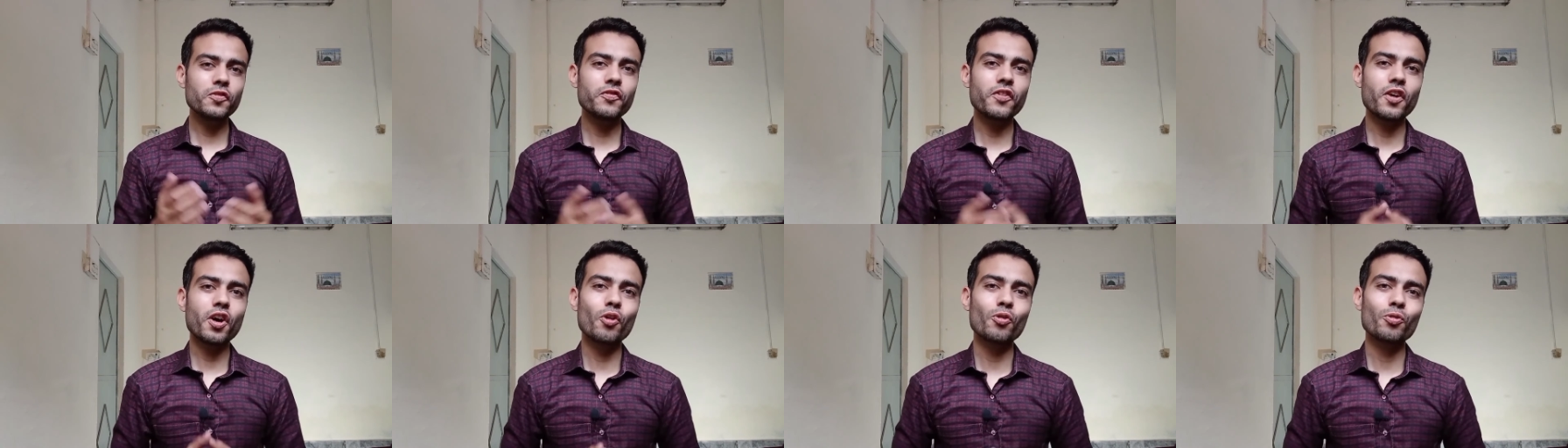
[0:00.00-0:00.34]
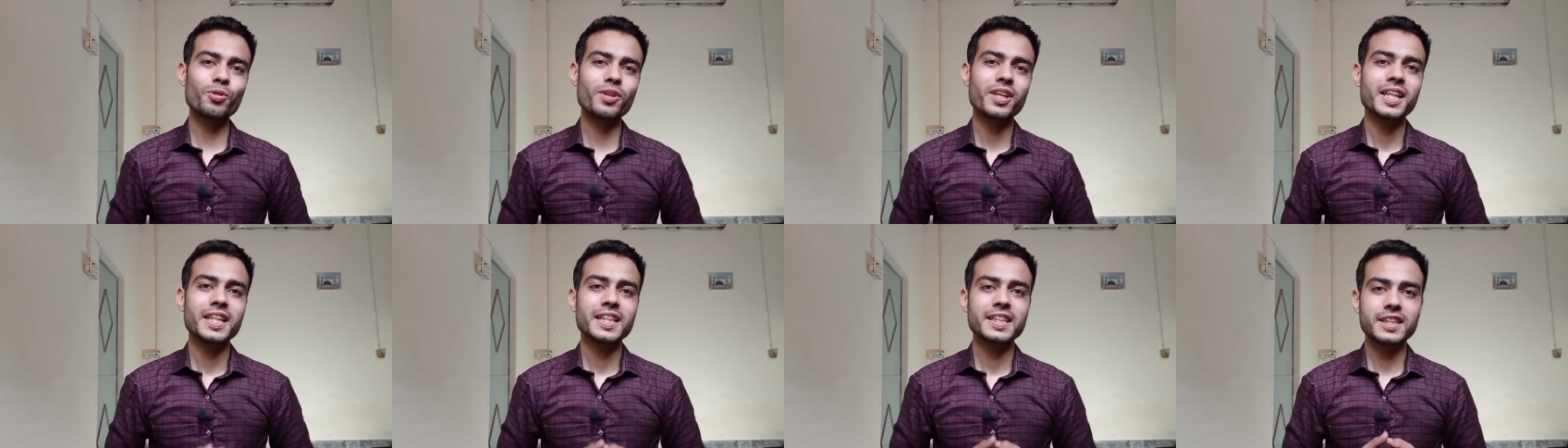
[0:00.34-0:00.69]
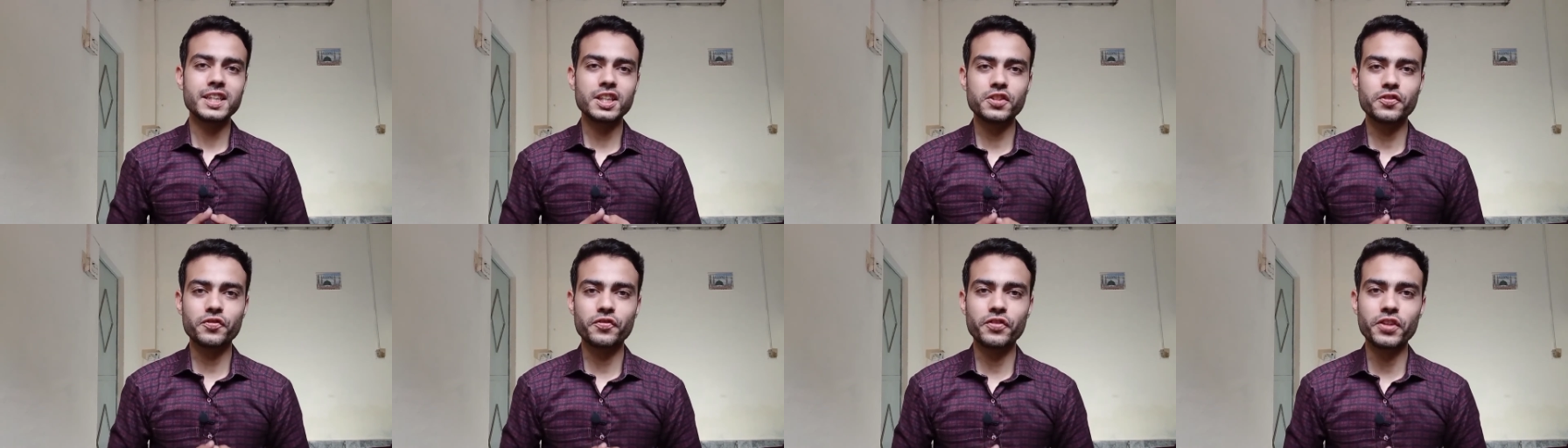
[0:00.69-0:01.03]
found
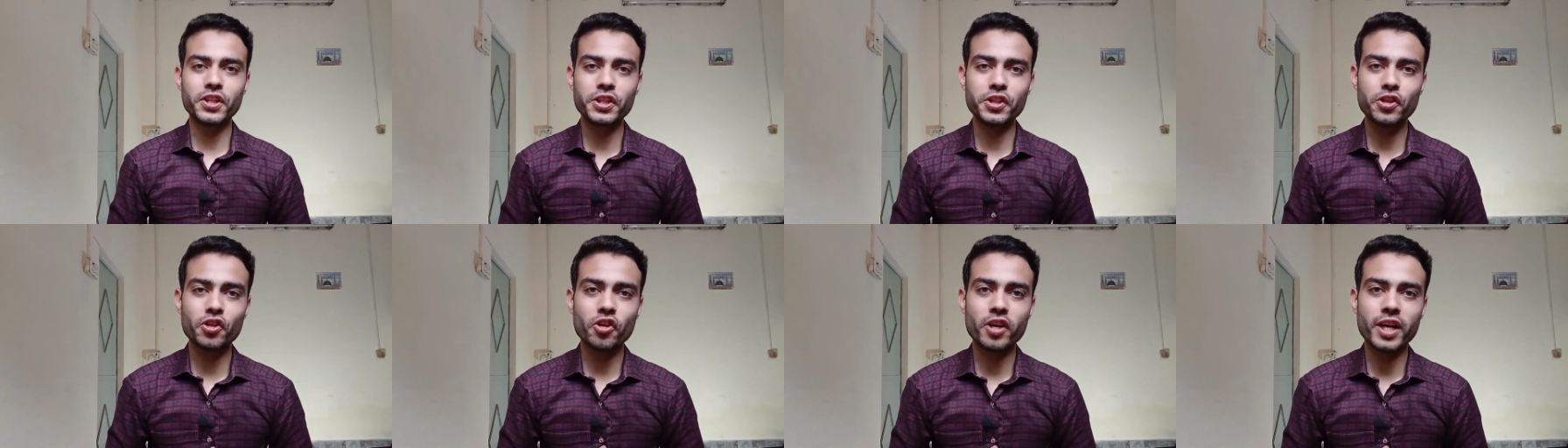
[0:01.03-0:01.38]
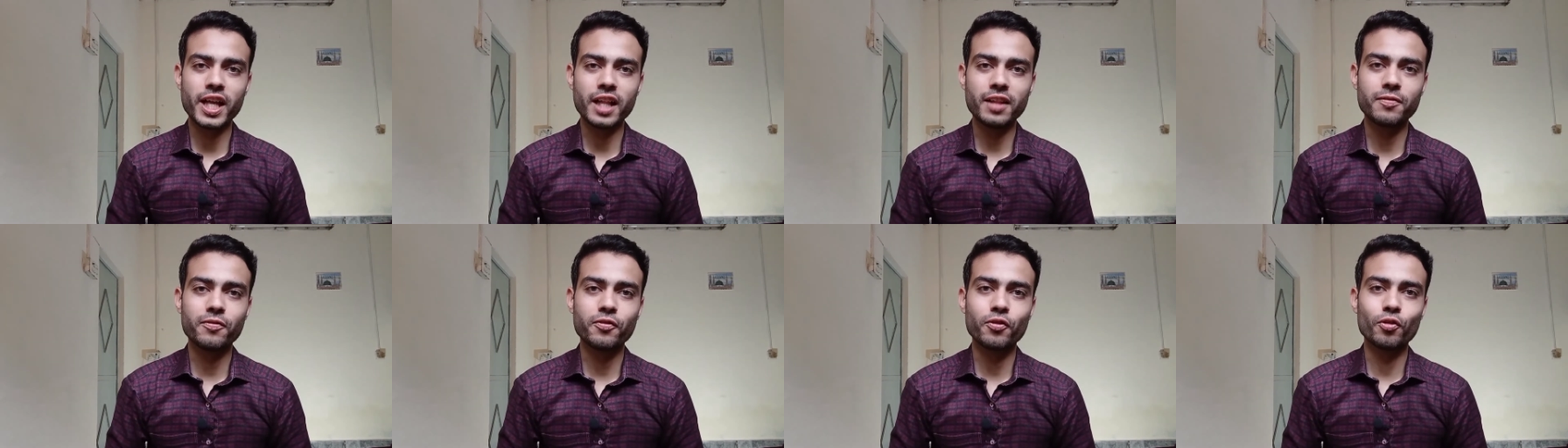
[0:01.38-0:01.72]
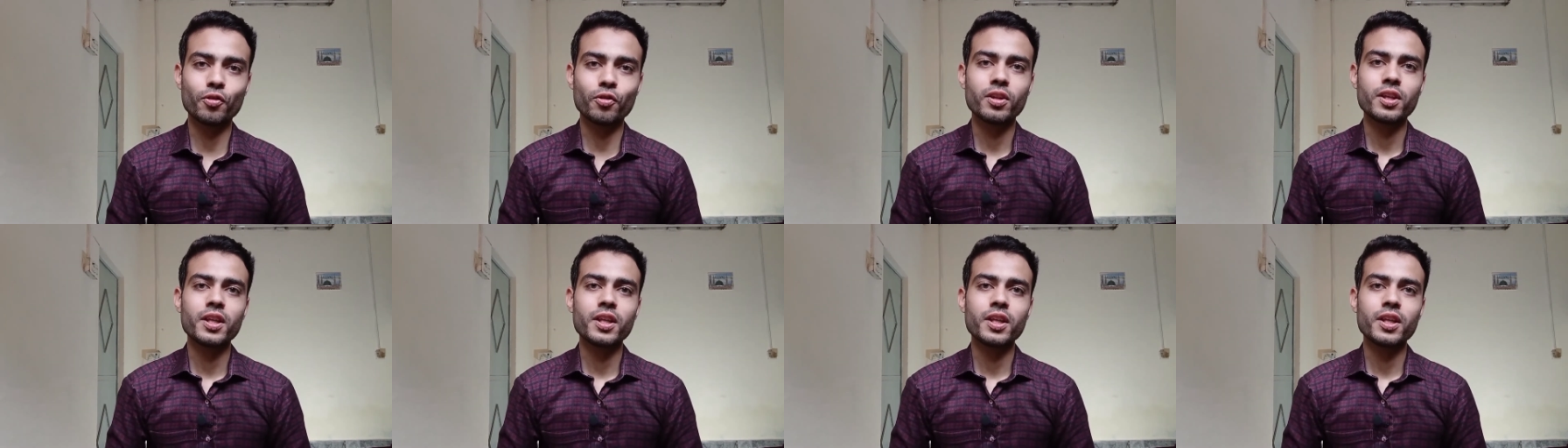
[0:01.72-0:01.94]
this video helpful.